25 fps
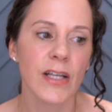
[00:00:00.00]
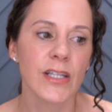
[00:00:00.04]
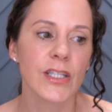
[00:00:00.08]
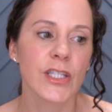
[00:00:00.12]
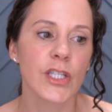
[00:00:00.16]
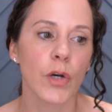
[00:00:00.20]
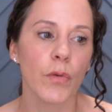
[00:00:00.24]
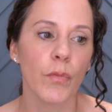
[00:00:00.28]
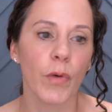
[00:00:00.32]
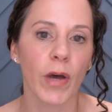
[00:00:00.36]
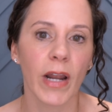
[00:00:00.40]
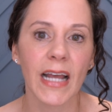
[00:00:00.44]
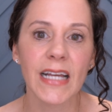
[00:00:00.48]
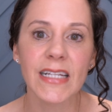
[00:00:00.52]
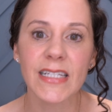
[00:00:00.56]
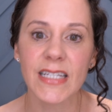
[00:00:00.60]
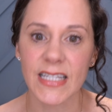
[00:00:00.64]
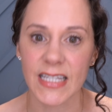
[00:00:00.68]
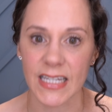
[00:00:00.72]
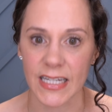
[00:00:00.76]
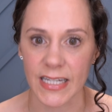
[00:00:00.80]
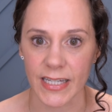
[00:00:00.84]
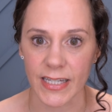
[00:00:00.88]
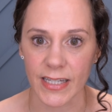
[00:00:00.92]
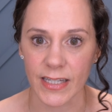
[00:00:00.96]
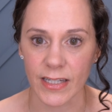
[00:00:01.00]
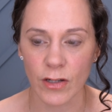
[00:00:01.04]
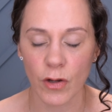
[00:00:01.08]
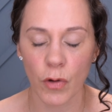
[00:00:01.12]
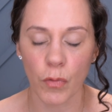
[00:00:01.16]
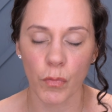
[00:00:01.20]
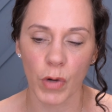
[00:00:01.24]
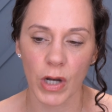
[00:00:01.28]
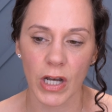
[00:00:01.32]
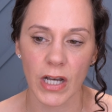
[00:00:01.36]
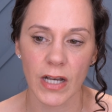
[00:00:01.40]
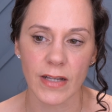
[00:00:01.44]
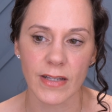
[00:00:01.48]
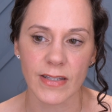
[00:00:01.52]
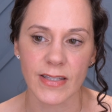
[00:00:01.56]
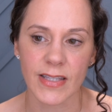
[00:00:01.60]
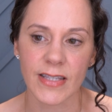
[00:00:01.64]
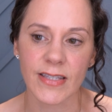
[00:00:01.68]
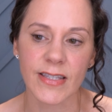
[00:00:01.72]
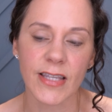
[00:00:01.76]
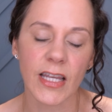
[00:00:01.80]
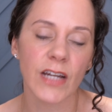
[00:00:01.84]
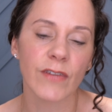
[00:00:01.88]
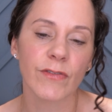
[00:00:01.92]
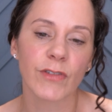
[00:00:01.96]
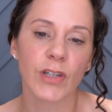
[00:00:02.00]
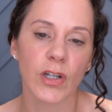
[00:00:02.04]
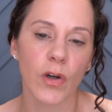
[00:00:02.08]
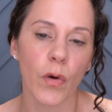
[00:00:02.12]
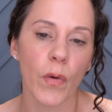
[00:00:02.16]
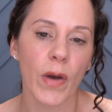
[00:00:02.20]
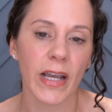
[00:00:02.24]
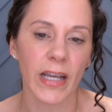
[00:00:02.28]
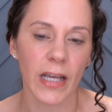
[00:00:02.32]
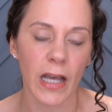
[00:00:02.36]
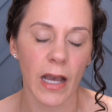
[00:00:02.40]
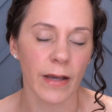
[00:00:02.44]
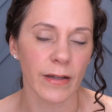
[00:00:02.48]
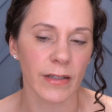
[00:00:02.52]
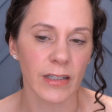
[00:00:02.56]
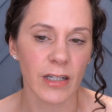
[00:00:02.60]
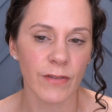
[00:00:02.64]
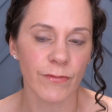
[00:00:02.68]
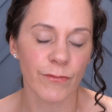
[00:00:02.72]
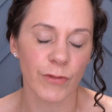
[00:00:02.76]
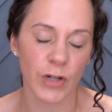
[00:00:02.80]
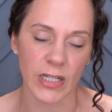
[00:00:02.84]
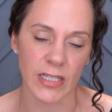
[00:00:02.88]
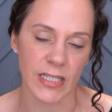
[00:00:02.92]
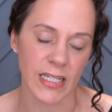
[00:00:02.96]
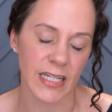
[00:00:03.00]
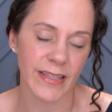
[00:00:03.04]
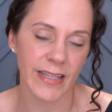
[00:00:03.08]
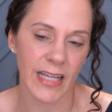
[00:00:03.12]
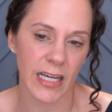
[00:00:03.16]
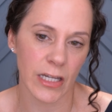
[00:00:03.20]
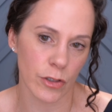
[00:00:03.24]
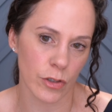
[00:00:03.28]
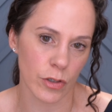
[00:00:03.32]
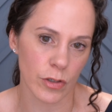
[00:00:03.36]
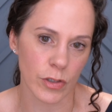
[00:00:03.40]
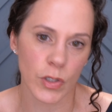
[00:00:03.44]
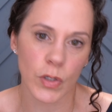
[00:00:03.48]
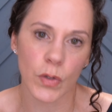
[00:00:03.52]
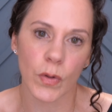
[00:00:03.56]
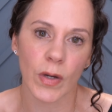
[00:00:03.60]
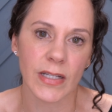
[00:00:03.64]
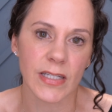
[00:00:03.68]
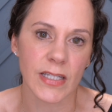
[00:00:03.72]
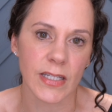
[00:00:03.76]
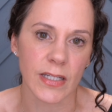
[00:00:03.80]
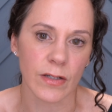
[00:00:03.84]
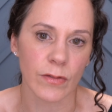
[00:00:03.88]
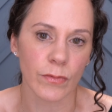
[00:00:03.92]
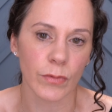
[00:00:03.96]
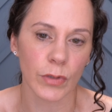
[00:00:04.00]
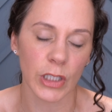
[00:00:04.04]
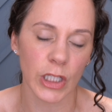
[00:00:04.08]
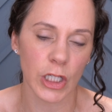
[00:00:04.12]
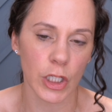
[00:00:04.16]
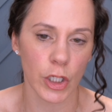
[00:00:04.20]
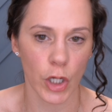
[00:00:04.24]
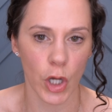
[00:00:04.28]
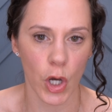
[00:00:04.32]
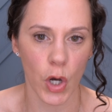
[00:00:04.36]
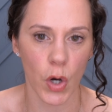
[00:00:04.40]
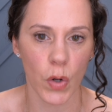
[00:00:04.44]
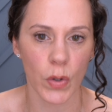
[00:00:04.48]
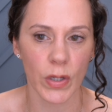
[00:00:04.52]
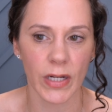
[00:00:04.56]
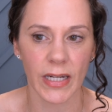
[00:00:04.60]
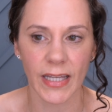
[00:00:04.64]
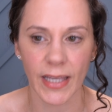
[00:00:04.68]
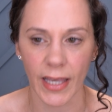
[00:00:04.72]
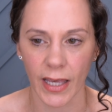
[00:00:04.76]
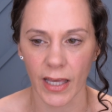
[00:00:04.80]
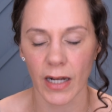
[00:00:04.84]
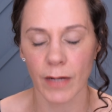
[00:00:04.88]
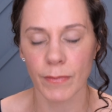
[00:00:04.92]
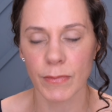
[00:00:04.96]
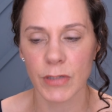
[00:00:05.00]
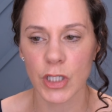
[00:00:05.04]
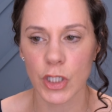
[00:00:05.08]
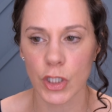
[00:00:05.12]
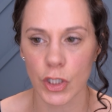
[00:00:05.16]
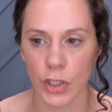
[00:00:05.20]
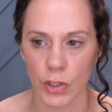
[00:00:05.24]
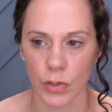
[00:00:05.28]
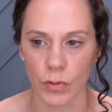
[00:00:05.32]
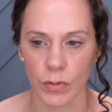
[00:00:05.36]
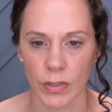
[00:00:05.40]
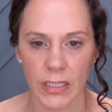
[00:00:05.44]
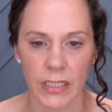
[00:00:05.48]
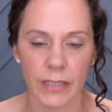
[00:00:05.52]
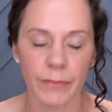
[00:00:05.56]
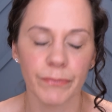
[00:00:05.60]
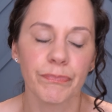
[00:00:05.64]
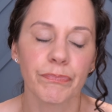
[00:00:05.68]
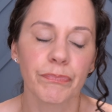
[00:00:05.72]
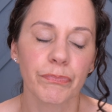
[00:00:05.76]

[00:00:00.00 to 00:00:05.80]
So what I did was, instead of going and confronting that nurse who I didn't really know, and again, I'm a student,